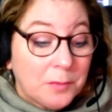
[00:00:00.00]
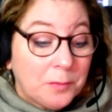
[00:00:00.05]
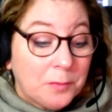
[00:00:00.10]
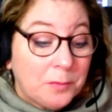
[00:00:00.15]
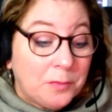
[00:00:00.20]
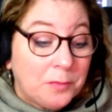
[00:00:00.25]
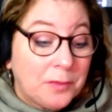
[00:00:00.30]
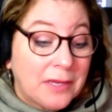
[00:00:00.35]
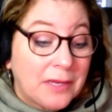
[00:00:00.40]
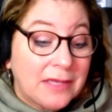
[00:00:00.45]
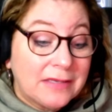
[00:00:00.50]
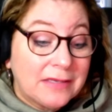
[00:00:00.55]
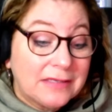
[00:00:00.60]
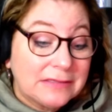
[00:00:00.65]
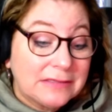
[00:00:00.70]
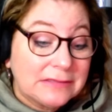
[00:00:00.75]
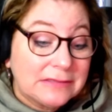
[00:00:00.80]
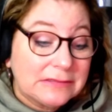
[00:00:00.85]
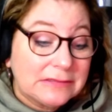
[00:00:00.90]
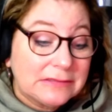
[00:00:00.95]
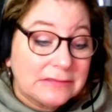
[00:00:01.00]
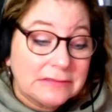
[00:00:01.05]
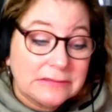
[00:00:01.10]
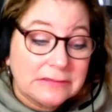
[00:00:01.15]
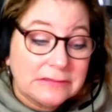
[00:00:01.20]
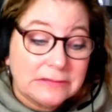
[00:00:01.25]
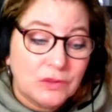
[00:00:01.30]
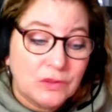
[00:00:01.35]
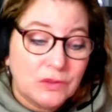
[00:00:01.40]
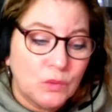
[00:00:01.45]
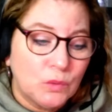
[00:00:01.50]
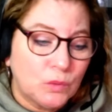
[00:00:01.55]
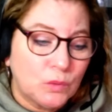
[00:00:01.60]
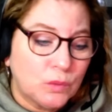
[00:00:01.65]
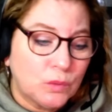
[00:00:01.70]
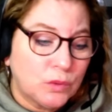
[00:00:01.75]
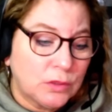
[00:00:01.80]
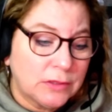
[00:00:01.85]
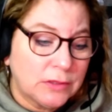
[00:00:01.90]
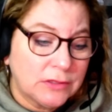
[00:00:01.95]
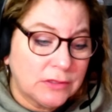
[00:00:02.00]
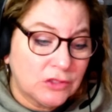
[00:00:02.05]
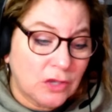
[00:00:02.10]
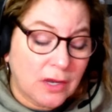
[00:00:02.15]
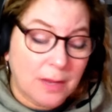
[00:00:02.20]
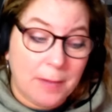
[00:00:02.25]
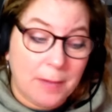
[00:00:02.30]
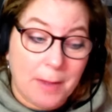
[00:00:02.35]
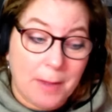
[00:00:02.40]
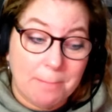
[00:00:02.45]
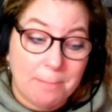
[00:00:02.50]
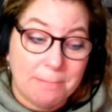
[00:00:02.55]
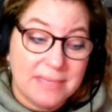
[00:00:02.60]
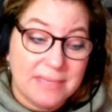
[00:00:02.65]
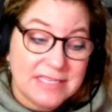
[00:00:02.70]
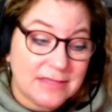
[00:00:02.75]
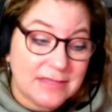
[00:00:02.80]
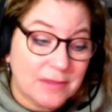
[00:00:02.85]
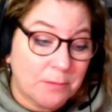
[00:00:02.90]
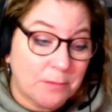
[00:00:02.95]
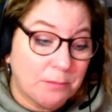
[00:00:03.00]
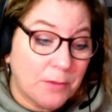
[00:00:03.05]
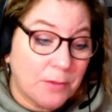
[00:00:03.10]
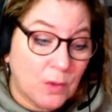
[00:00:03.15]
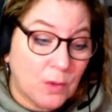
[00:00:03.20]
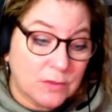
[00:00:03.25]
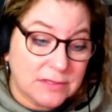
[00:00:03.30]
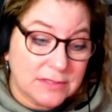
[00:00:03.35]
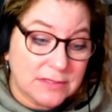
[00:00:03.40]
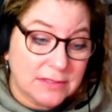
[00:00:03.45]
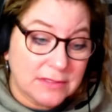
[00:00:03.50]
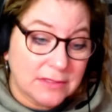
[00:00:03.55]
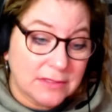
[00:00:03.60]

But, oof, talk about missing the boat.